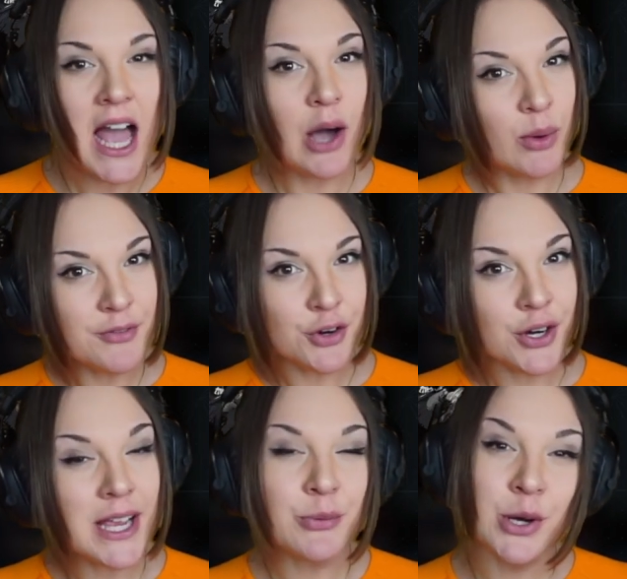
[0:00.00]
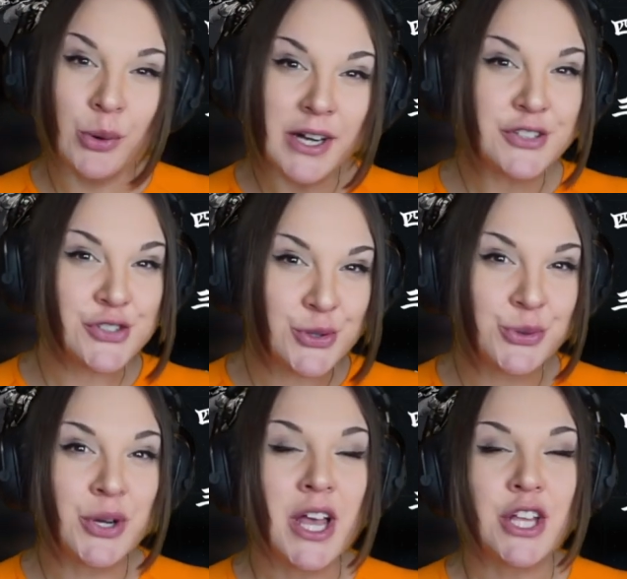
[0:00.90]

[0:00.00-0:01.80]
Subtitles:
However, it requires you